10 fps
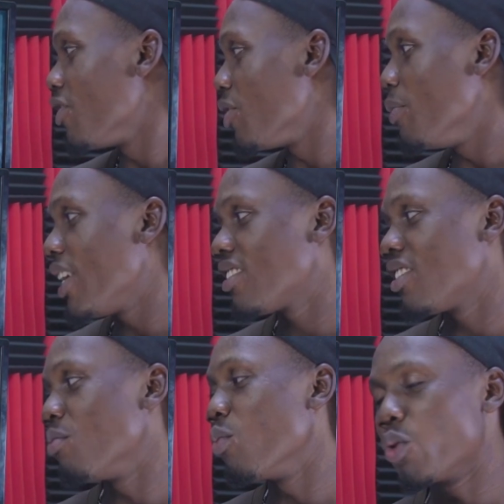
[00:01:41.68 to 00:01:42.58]
remains
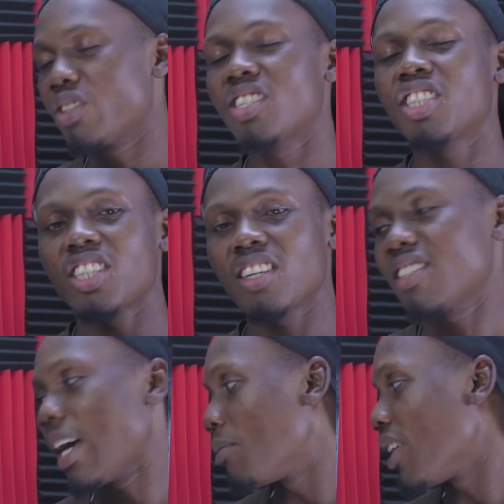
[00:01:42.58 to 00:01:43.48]
the most
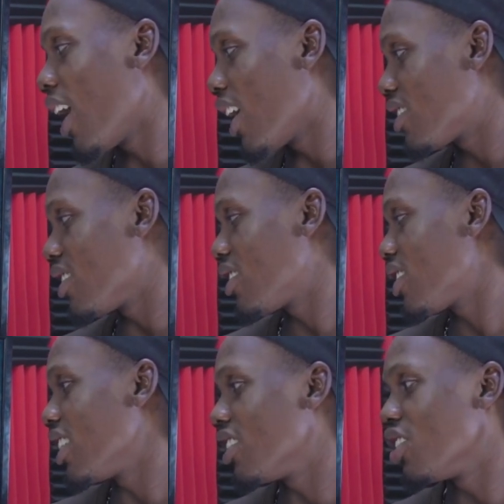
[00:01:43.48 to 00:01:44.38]
Shazamed
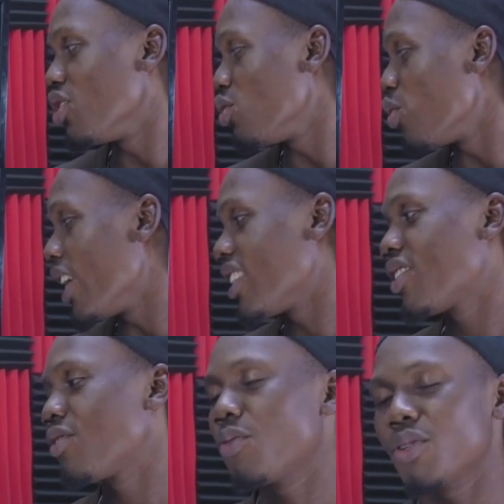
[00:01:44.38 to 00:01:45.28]
artist in the
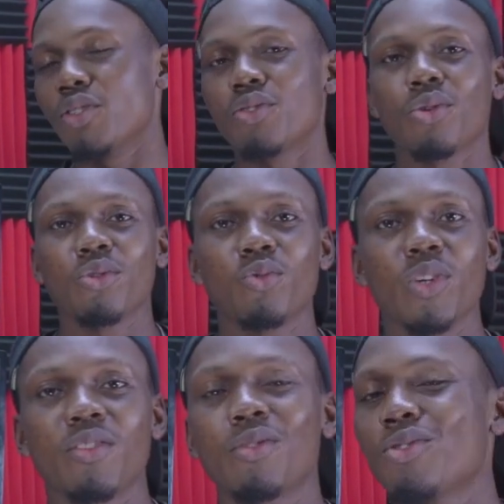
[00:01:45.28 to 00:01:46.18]
US for the third
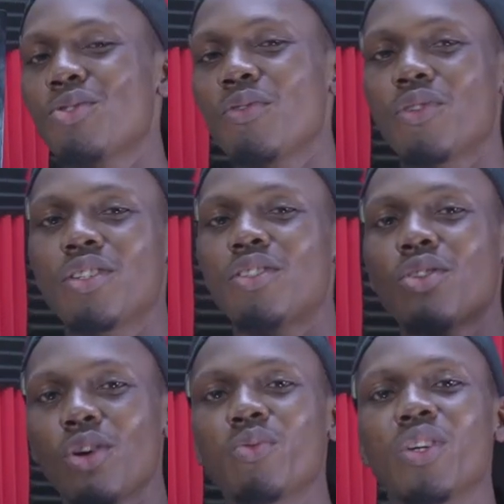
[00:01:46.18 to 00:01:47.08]
week. So for the
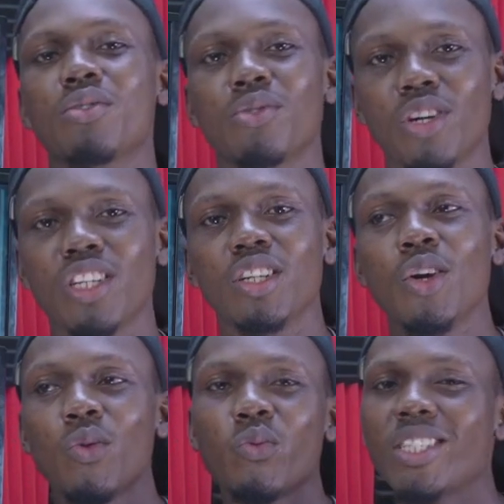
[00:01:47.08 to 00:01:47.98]
third week running,
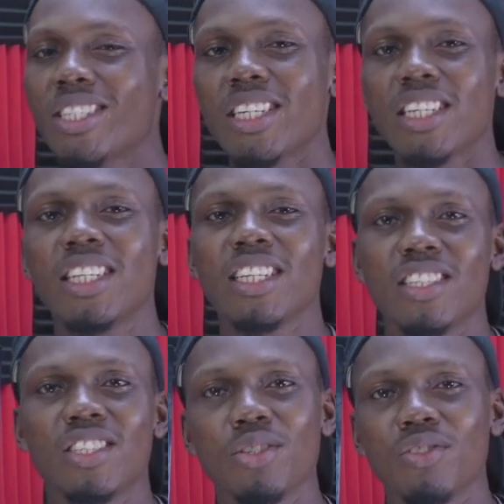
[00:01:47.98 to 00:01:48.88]
Wizkid is
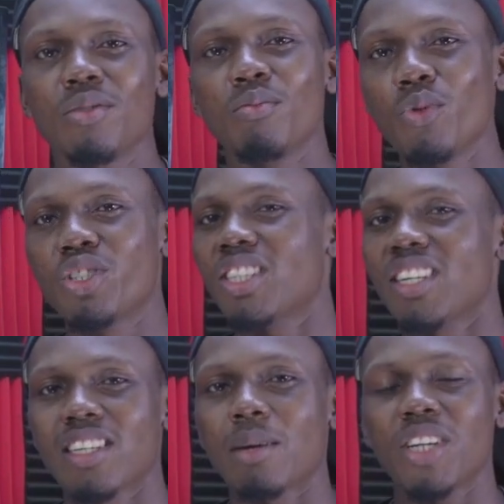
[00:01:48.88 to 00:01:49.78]
still the most
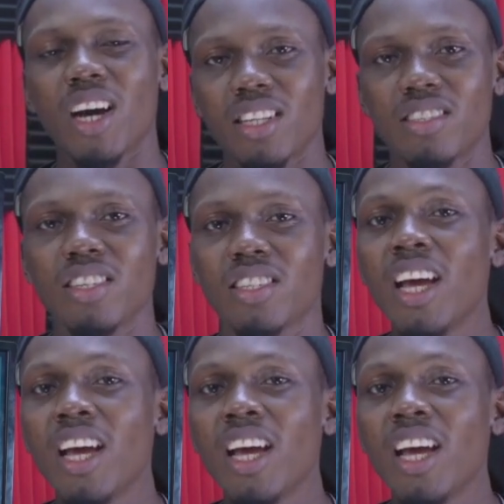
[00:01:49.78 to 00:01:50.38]
Shazamed artist